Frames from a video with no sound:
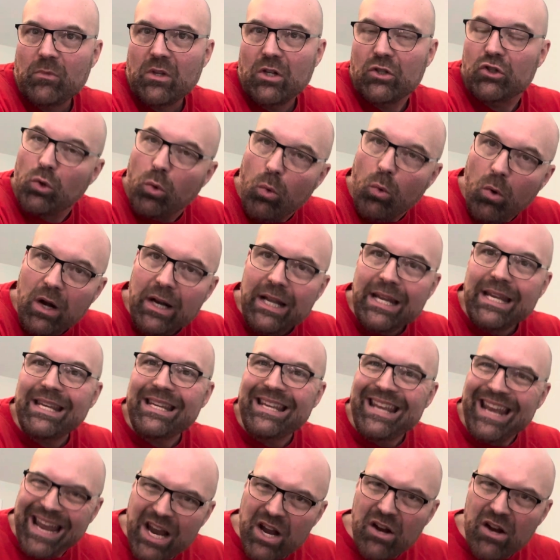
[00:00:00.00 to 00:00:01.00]
20
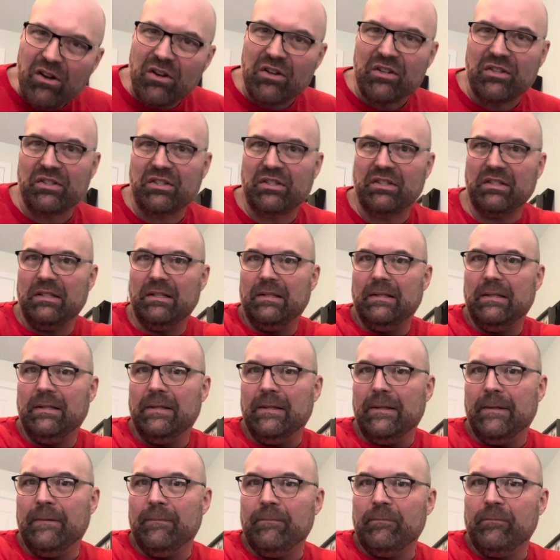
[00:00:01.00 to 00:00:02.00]
years.
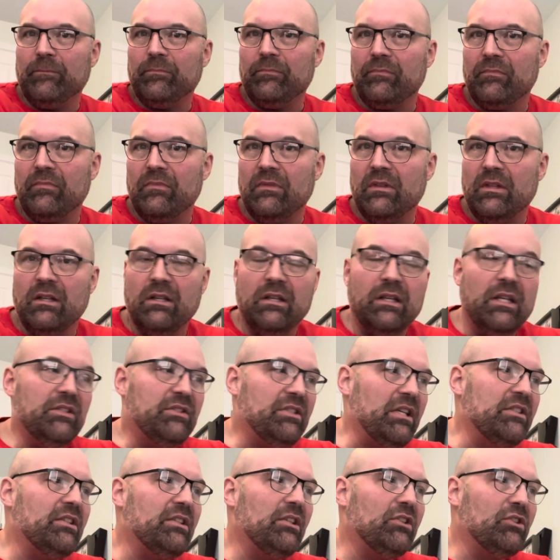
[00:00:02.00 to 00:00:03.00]
He
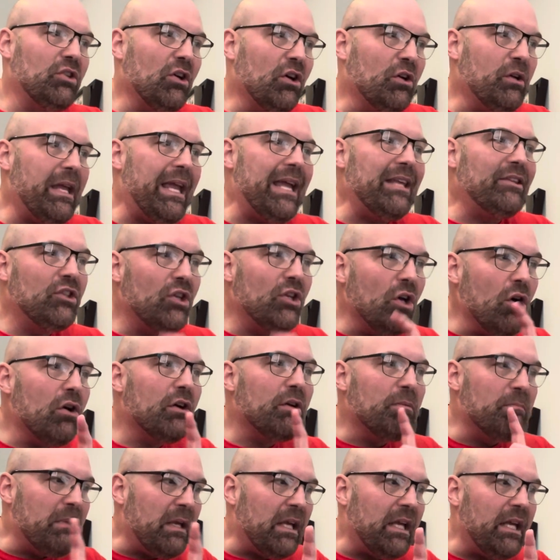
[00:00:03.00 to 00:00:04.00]
says, it
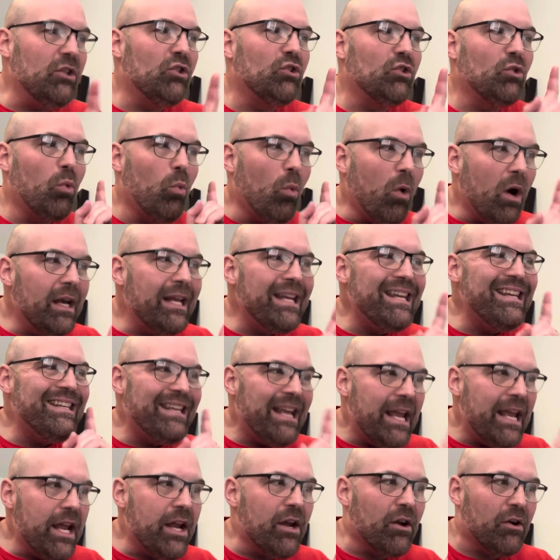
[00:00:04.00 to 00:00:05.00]
took me 20
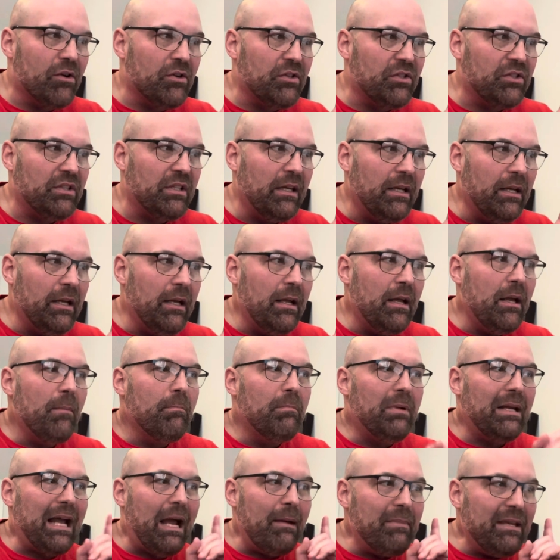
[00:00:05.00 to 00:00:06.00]
years,
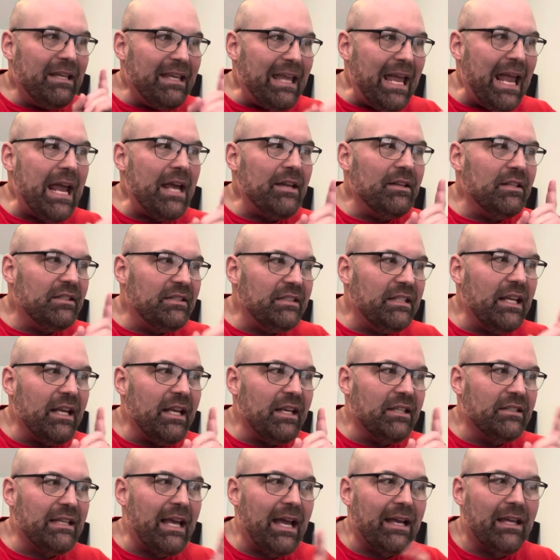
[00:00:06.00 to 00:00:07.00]
but I began to see
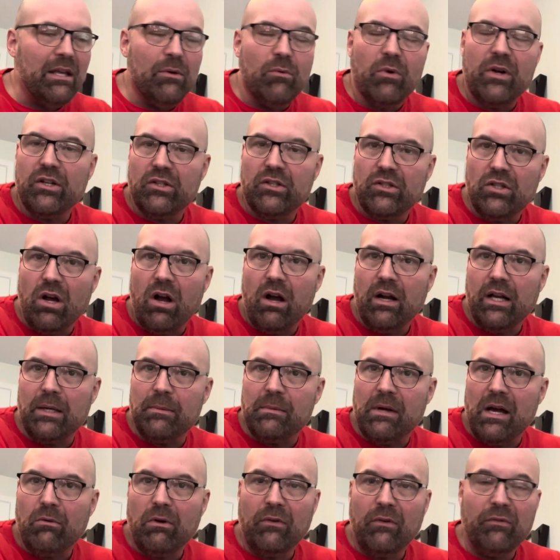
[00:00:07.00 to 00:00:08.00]
exactly what you're talking
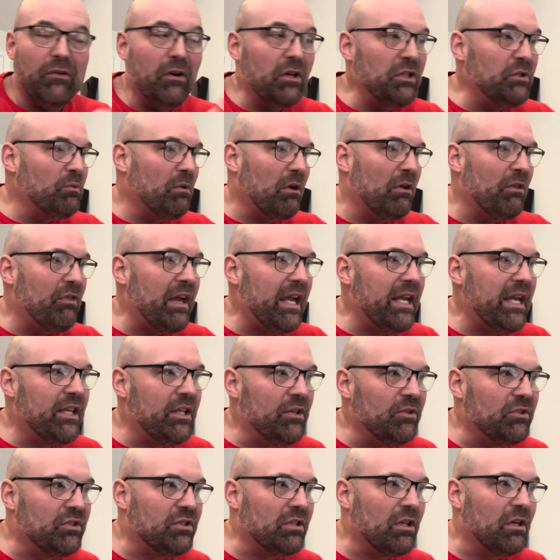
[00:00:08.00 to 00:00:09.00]
about. Well, first of all, thank
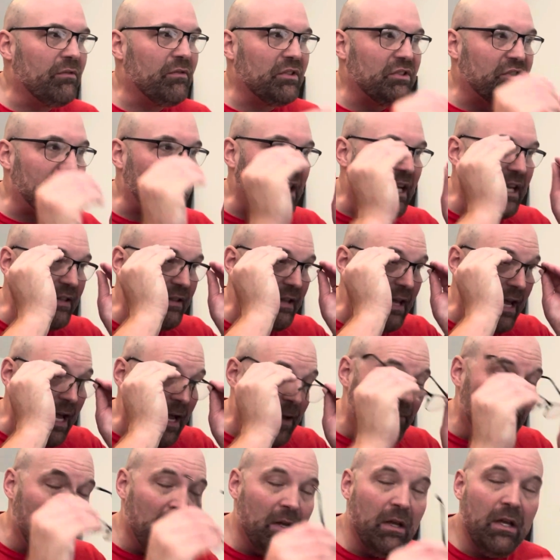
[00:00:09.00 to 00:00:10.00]
you, sir, for saying
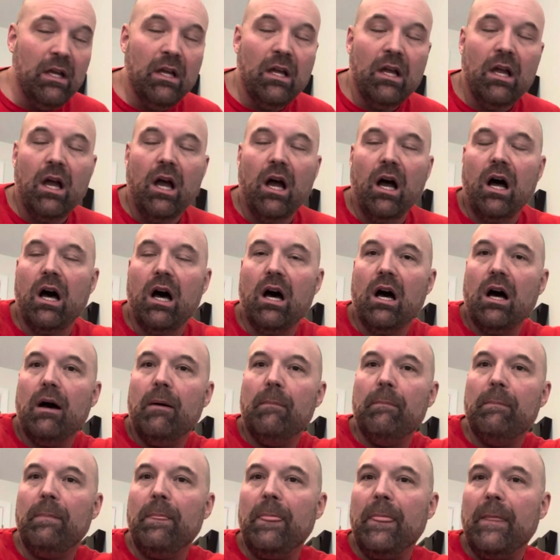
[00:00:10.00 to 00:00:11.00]
that,
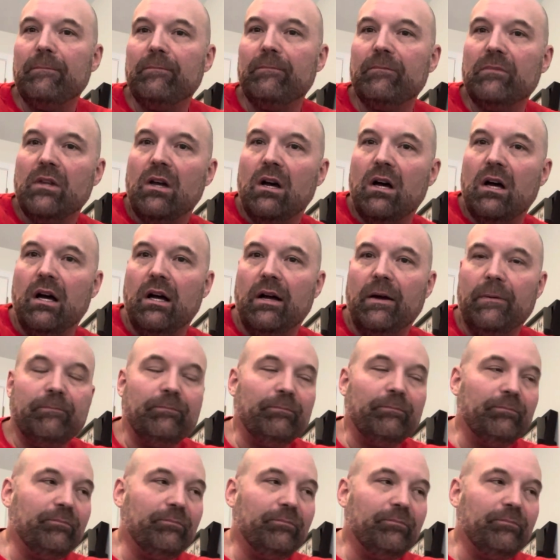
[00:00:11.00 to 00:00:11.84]
for